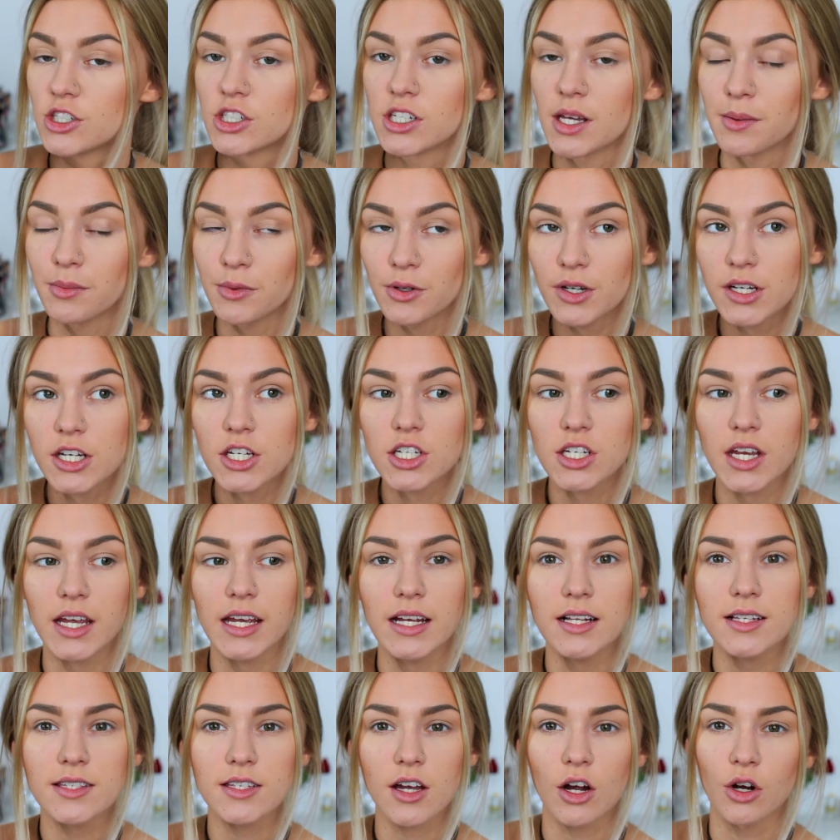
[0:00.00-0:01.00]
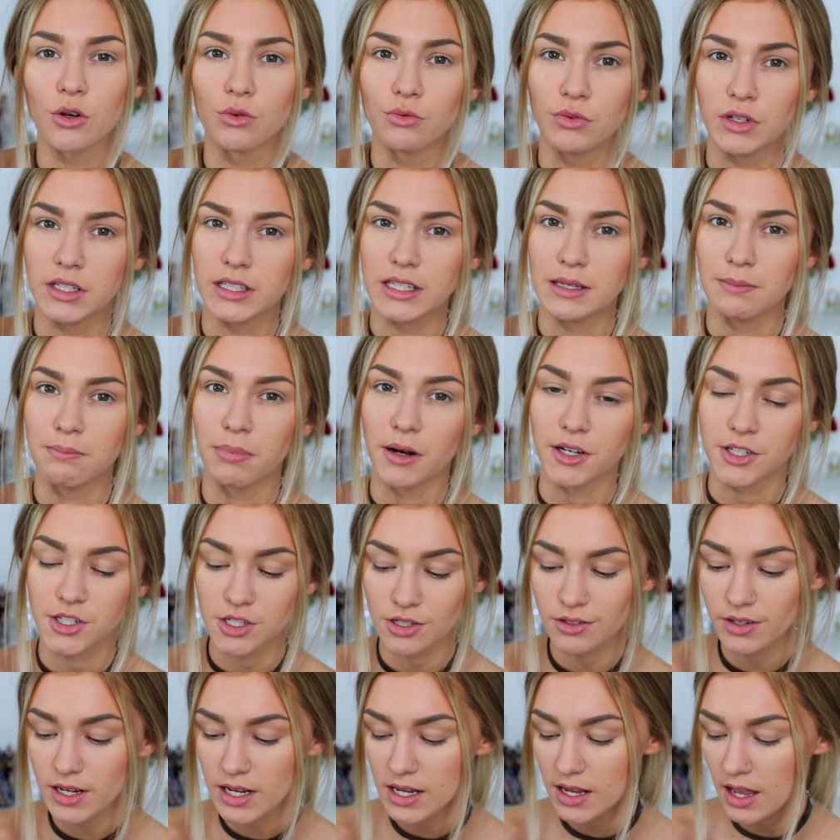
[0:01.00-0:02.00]
shimmery shades are really
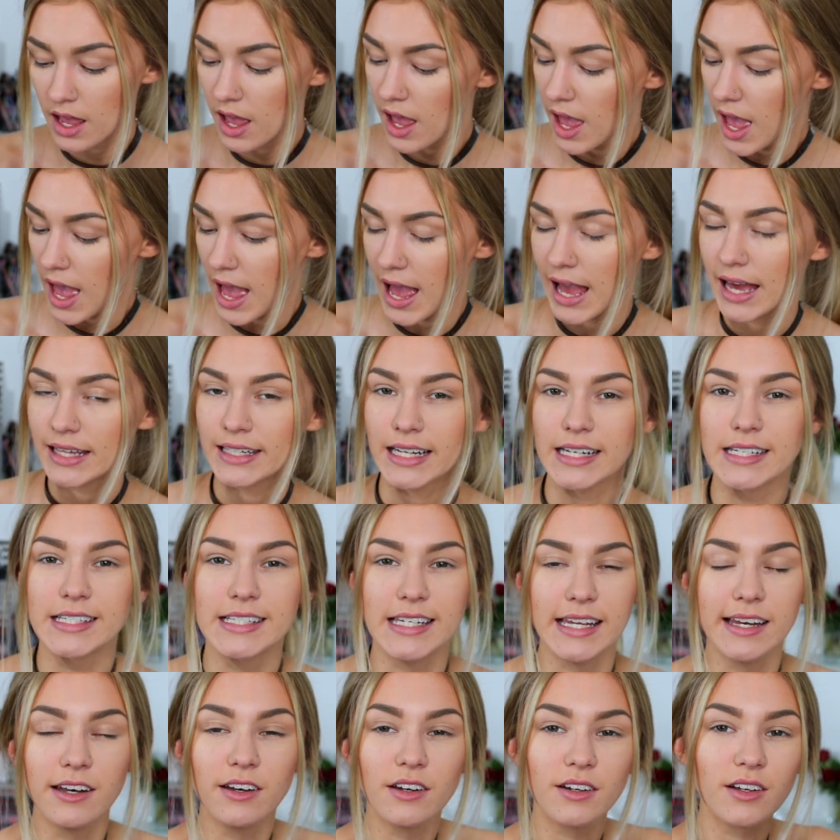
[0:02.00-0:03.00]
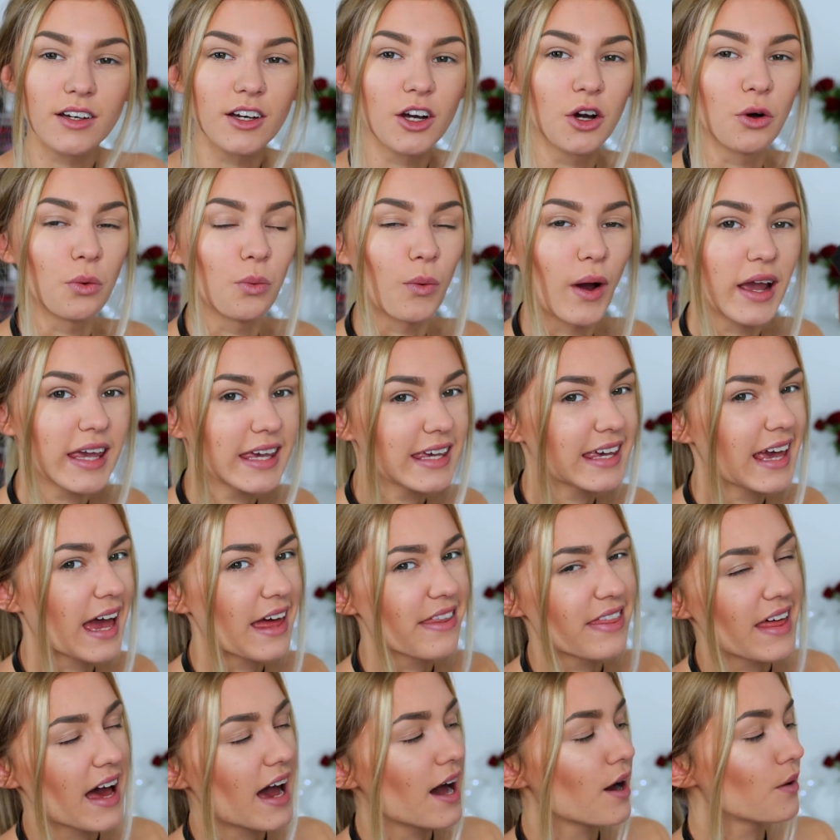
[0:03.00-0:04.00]
buttery and I didn't quite
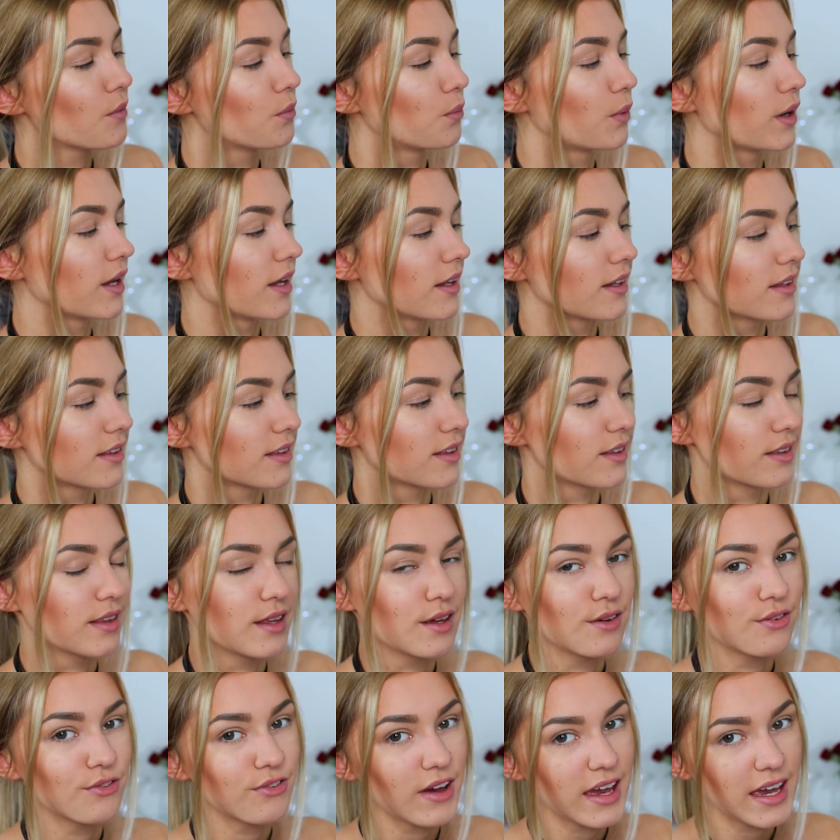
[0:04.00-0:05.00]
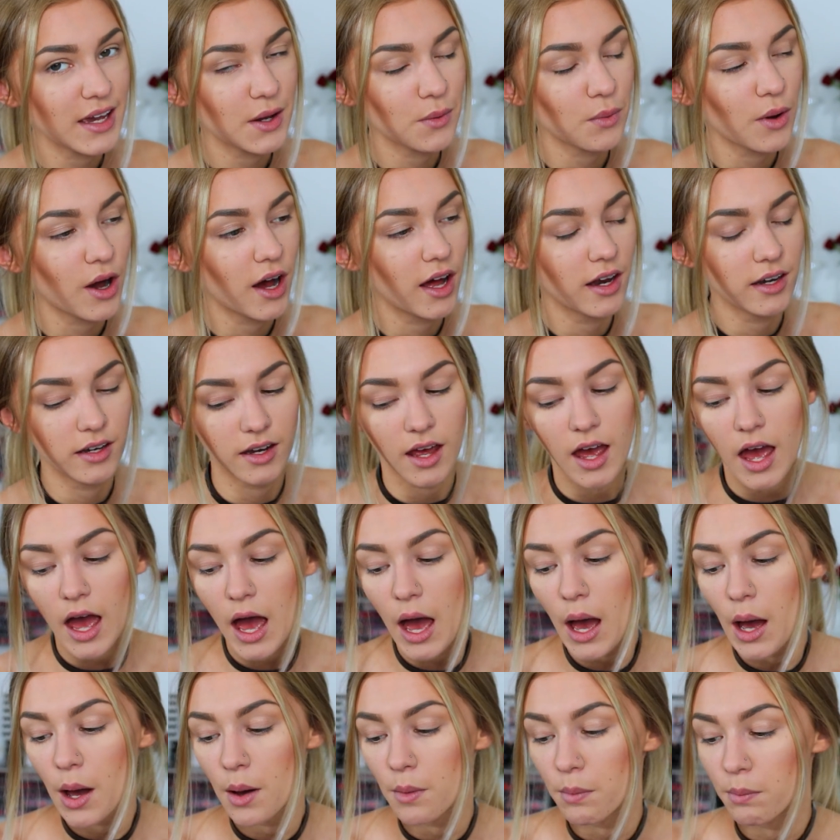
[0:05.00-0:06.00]
get that with the fake one
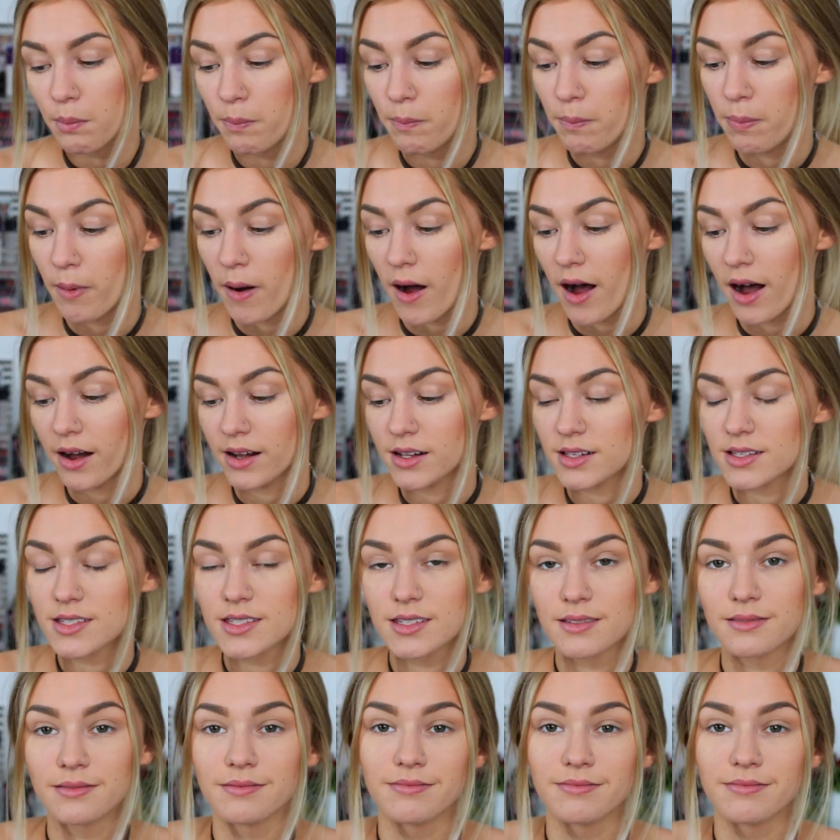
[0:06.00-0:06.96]
but